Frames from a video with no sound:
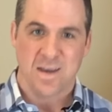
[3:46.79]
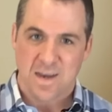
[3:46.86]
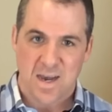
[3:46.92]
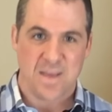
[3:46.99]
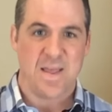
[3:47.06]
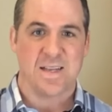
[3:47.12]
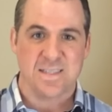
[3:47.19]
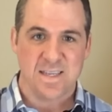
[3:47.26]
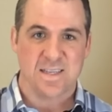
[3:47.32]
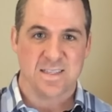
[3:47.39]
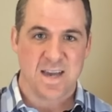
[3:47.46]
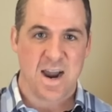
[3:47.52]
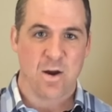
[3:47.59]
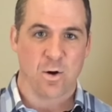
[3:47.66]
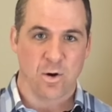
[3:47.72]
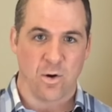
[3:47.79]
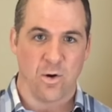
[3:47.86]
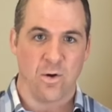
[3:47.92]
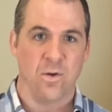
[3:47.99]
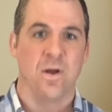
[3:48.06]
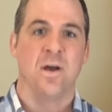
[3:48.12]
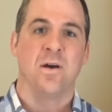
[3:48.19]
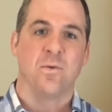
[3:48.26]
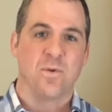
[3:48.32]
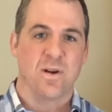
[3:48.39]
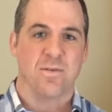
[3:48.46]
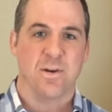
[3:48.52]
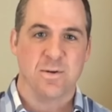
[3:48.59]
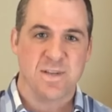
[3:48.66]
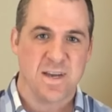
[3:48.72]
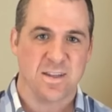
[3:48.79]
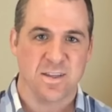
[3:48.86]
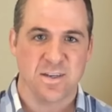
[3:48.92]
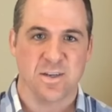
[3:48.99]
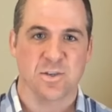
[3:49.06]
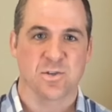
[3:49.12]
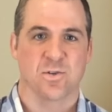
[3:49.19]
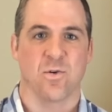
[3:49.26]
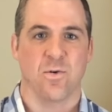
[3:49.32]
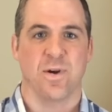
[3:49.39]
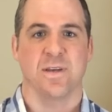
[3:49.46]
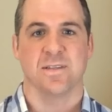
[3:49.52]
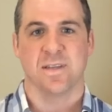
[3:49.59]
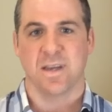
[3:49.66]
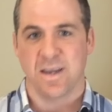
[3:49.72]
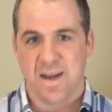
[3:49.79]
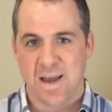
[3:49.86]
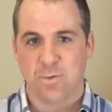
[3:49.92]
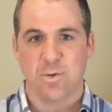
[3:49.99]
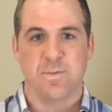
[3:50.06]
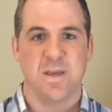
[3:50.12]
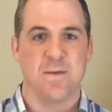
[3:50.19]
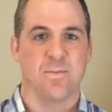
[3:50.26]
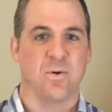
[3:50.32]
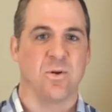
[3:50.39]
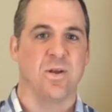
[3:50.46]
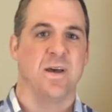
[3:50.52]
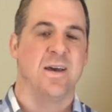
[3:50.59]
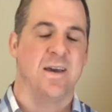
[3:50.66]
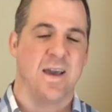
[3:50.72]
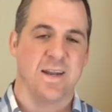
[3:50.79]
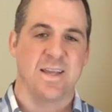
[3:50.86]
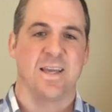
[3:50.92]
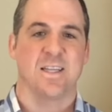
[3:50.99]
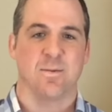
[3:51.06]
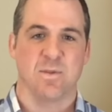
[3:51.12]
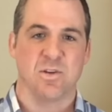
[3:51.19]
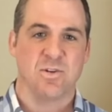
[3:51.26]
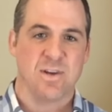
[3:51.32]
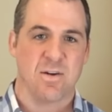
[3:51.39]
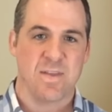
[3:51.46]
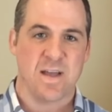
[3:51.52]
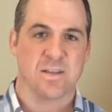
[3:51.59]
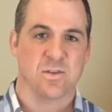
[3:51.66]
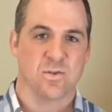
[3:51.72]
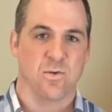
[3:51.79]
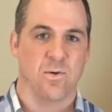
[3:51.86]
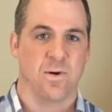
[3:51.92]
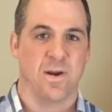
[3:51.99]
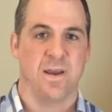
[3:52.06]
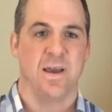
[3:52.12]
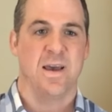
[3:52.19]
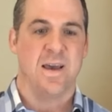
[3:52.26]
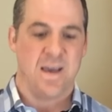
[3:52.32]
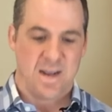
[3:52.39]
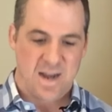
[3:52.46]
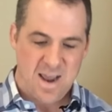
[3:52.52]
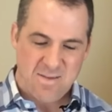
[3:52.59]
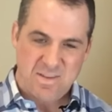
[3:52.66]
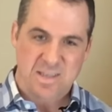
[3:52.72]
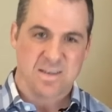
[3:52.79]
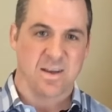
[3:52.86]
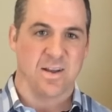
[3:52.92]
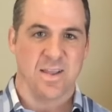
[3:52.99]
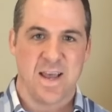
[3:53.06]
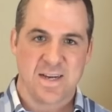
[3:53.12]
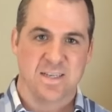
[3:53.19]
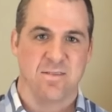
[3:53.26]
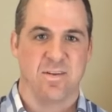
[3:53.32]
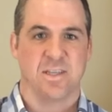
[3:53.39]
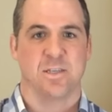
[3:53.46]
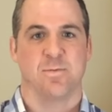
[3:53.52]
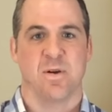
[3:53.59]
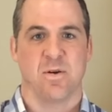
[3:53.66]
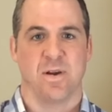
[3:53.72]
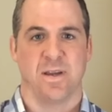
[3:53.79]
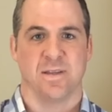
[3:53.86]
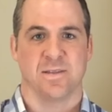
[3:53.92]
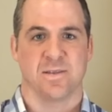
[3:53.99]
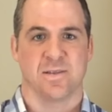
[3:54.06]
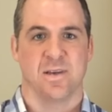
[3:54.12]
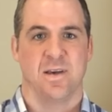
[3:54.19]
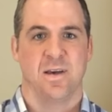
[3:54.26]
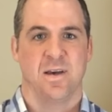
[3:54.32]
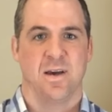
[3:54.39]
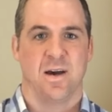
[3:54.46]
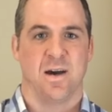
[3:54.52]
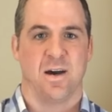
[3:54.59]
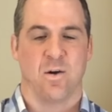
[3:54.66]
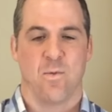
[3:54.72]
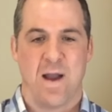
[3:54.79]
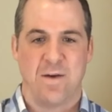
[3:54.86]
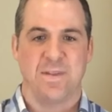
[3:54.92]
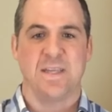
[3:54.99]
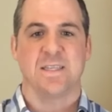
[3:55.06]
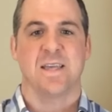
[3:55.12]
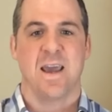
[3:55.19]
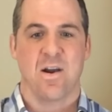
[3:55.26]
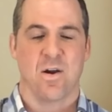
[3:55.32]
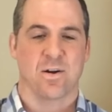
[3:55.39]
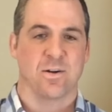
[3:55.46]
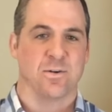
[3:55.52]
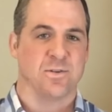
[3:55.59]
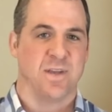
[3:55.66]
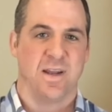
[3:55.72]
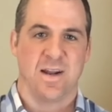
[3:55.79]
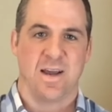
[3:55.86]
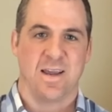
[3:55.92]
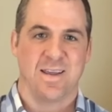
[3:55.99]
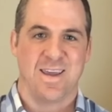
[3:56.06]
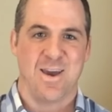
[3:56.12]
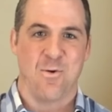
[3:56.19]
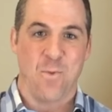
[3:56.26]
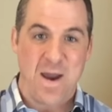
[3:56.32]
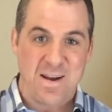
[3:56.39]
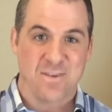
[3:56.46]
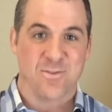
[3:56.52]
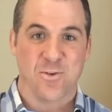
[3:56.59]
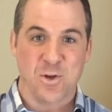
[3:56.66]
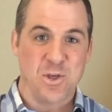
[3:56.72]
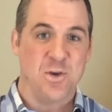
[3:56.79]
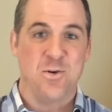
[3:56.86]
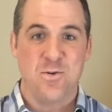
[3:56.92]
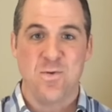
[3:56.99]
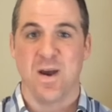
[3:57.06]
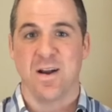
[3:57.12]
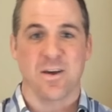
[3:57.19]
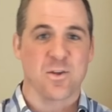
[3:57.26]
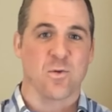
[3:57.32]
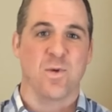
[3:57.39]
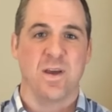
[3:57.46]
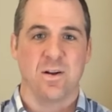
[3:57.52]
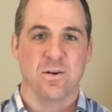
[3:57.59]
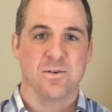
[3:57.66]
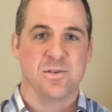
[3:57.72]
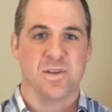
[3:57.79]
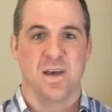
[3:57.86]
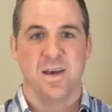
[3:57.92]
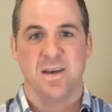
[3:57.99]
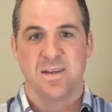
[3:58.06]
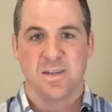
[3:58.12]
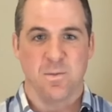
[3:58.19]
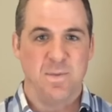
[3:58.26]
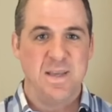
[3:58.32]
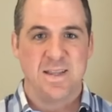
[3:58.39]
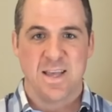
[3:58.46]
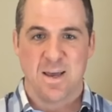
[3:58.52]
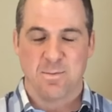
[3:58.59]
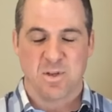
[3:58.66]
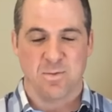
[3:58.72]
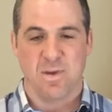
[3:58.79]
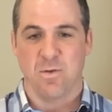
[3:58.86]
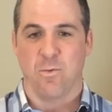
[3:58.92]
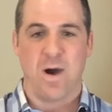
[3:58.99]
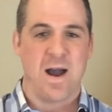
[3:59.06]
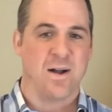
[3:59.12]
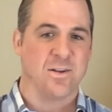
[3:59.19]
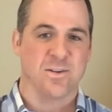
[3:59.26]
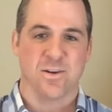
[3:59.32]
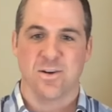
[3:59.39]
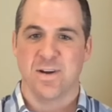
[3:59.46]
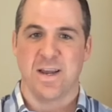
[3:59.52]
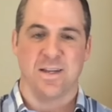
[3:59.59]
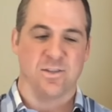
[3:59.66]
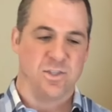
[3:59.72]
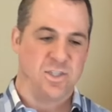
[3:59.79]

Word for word: And that's the entire goal whenever you're telling a story, is to connect with people and get them to share that story and have this collective experience uh, around these characters. And I can't wait for you and other readers to meet them, to meet Wilder and